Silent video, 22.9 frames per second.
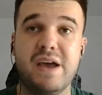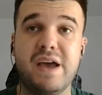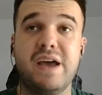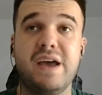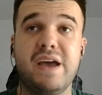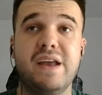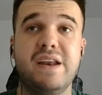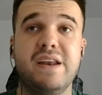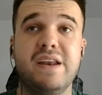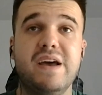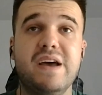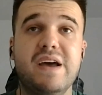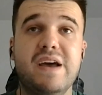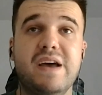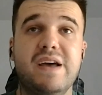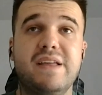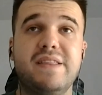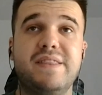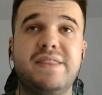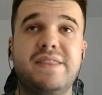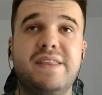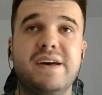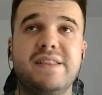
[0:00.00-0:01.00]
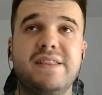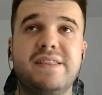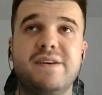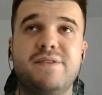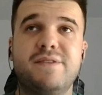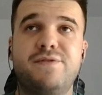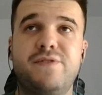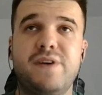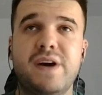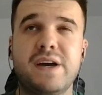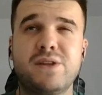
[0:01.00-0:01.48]
And the,
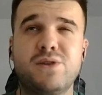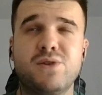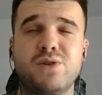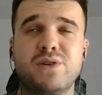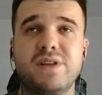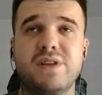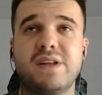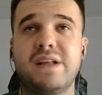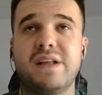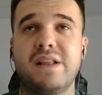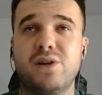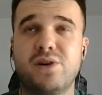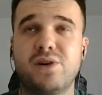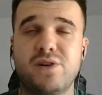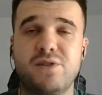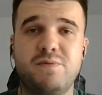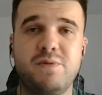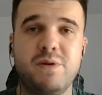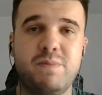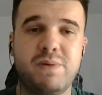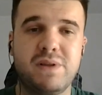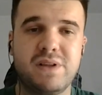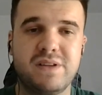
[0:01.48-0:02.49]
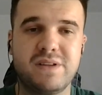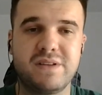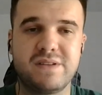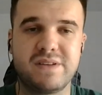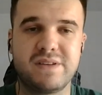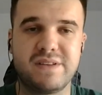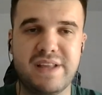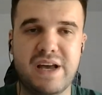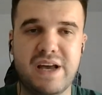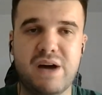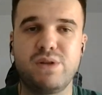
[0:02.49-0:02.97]
the factor that a lot of
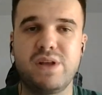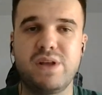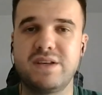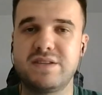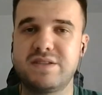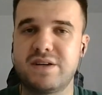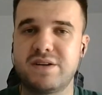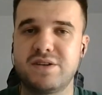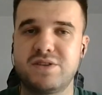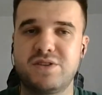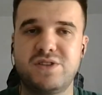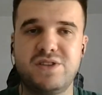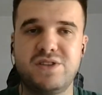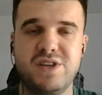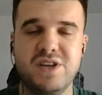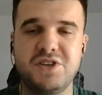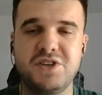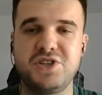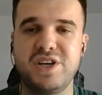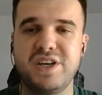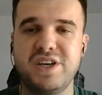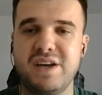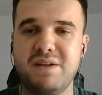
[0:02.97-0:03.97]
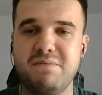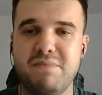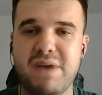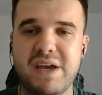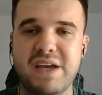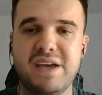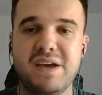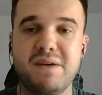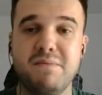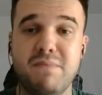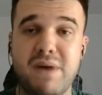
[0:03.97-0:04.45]
people nowadays are teaching and
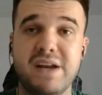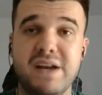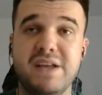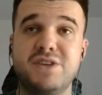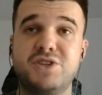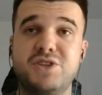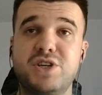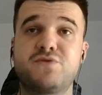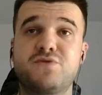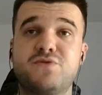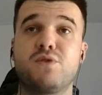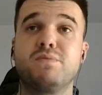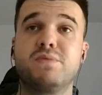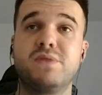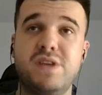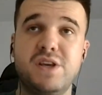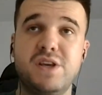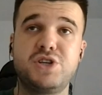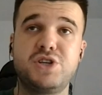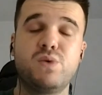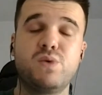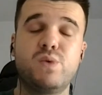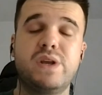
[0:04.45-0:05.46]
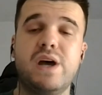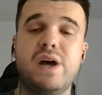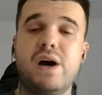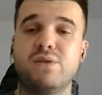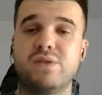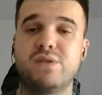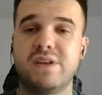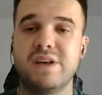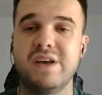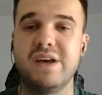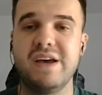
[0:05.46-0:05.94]
making money just teaching
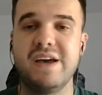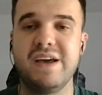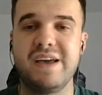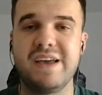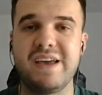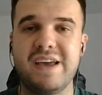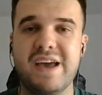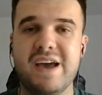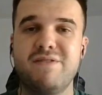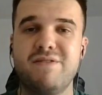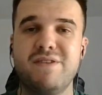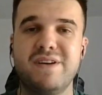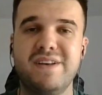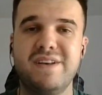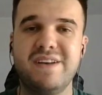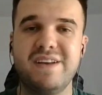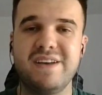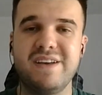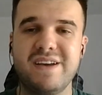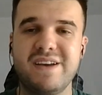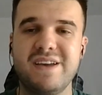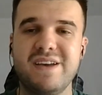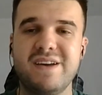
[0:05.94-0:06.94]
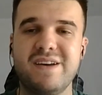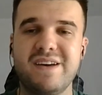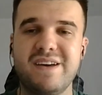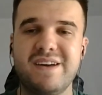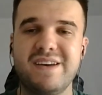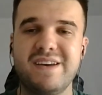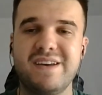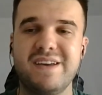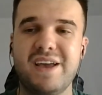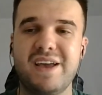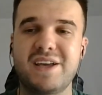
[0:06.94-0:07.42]
without even
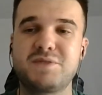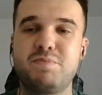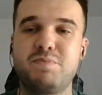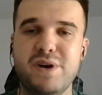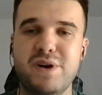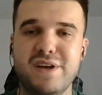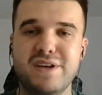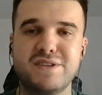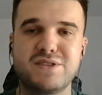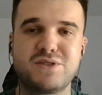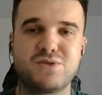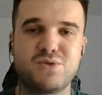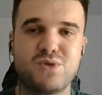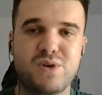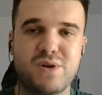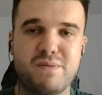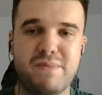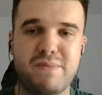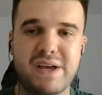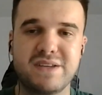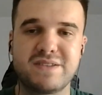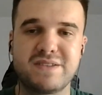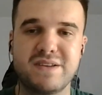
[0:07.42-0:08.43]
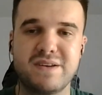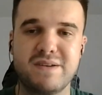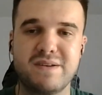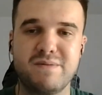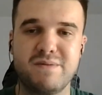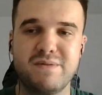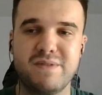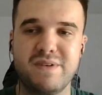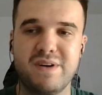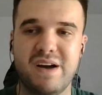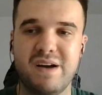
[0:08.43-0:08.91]
experience or make
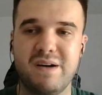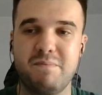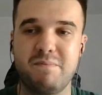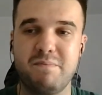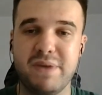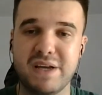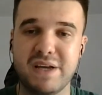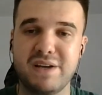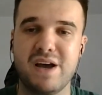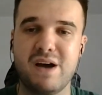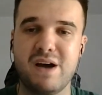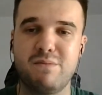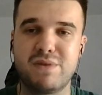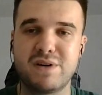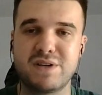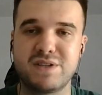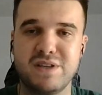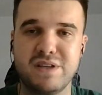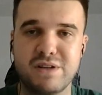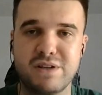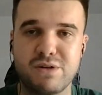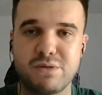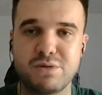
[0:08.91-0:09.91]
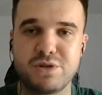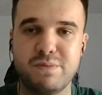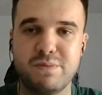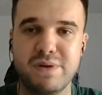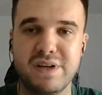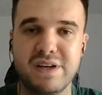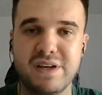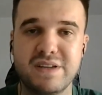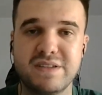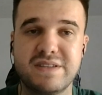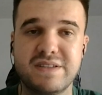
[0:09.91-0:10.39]
some uh, big numbers in
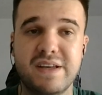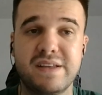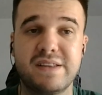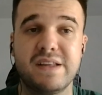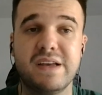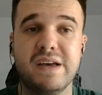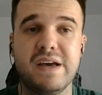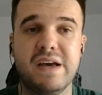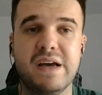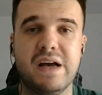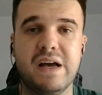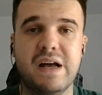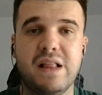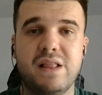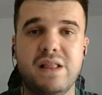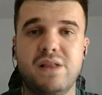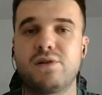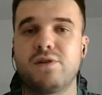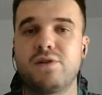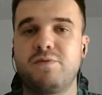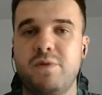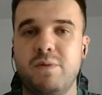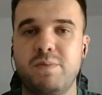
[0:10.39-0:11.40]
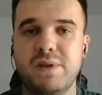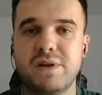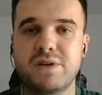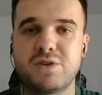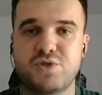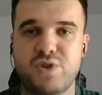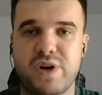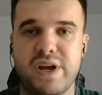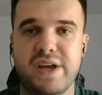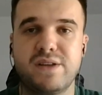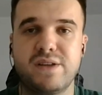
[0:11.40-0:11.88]
dropshipping is that a lot of
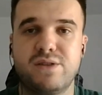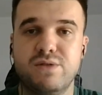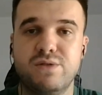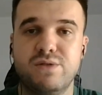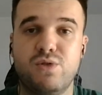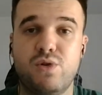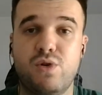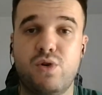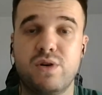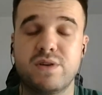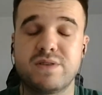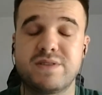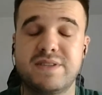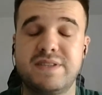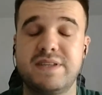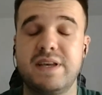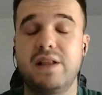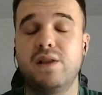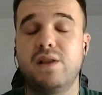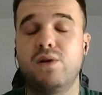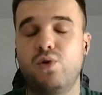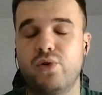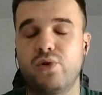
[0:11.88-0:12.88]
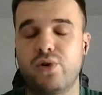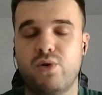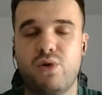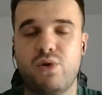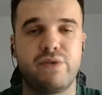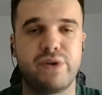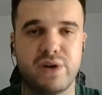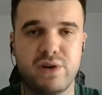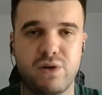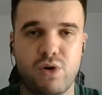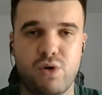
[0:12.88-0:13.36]
people are trying to sell
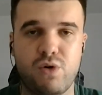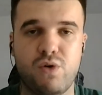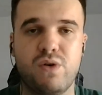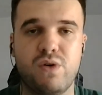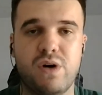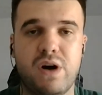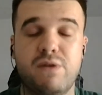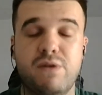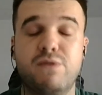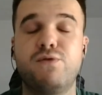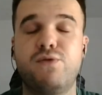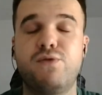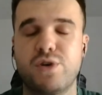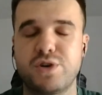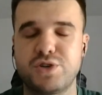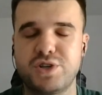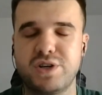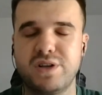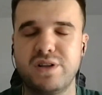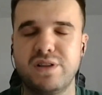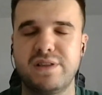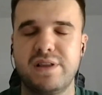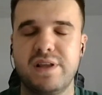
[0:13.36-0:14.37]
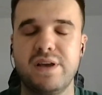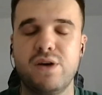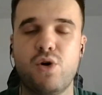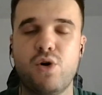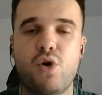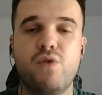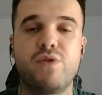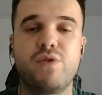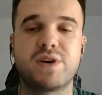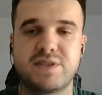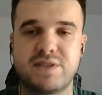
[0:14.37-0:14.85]
or over,
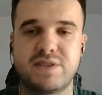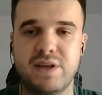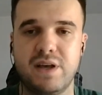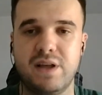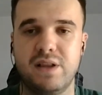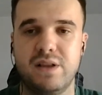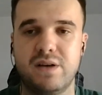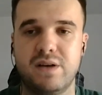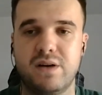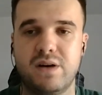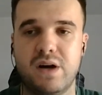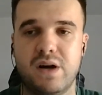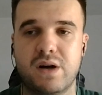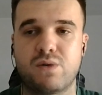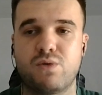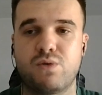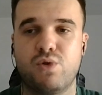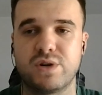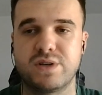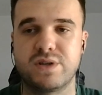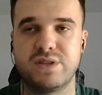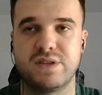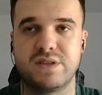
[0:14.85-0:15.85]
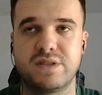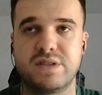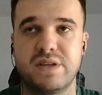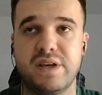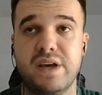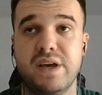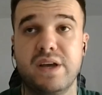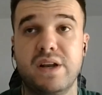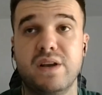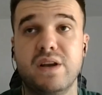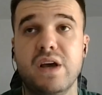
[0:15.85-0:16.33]
unfortunately oversell uh,
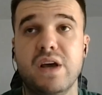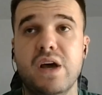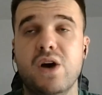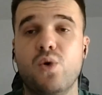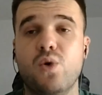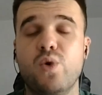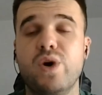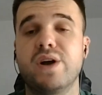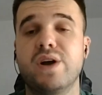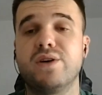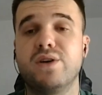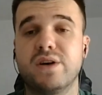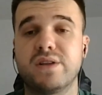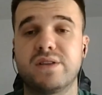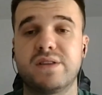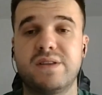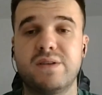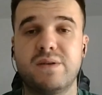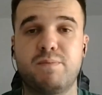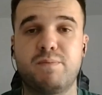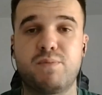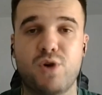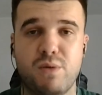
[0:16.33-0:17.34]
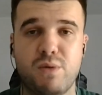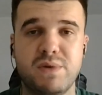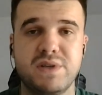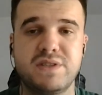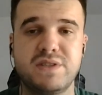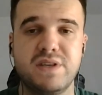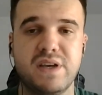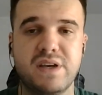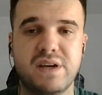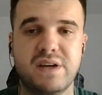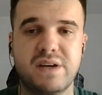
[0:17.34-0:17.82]
courses and we are not
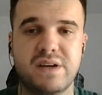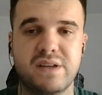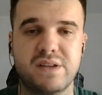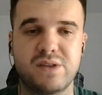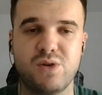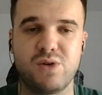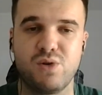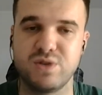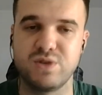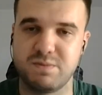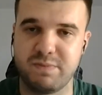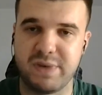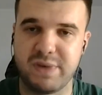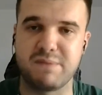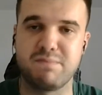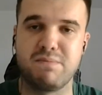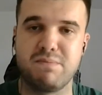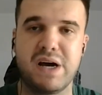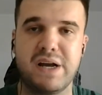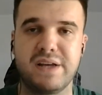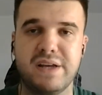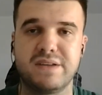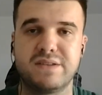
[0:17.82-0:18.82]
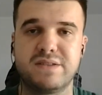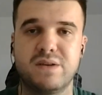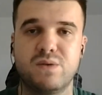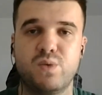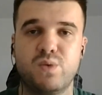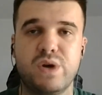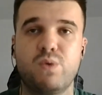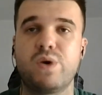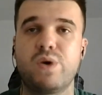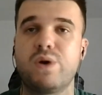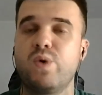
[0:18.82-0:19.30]
promising those big monies
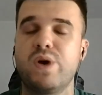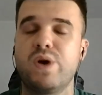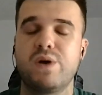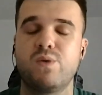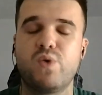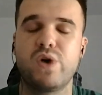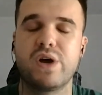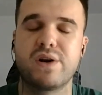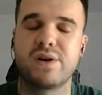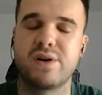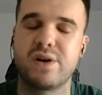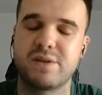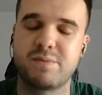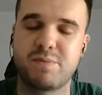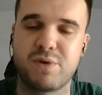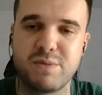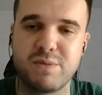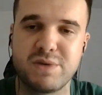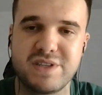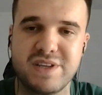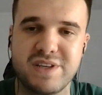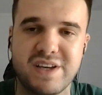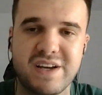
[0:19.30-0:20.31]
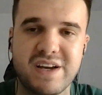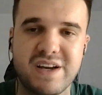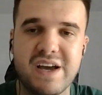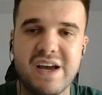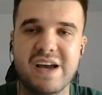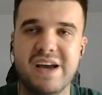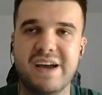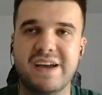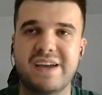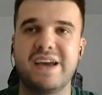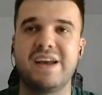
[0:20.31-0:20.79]
we, we, we are not promising
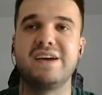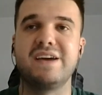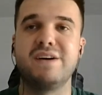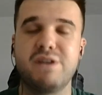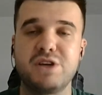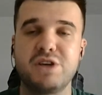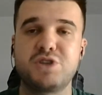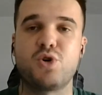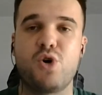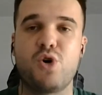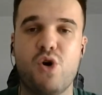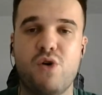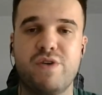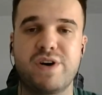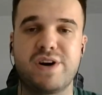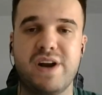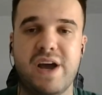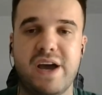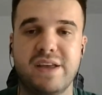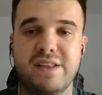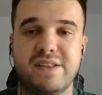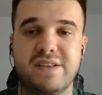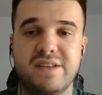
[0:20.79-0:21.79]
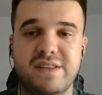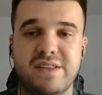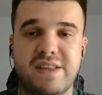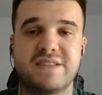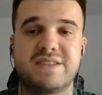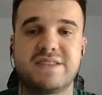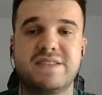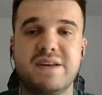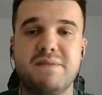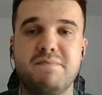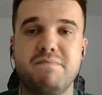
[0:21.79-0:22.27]
getting rich overnight
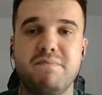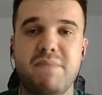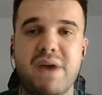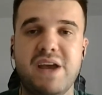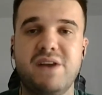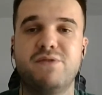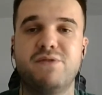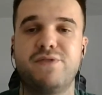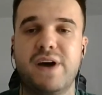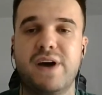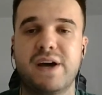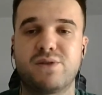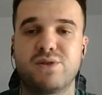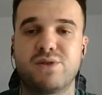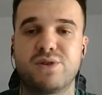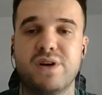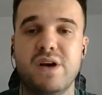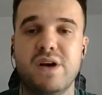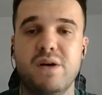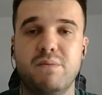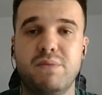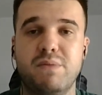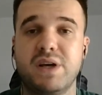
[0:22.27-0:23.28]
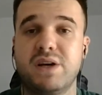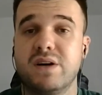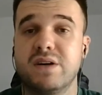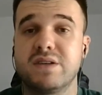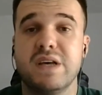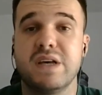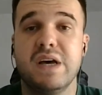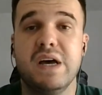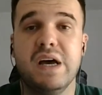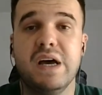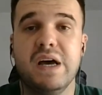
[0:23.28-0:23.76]
that's the main factor
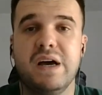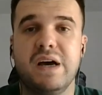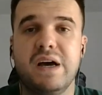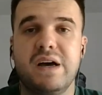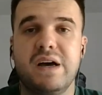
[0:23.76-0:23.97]
because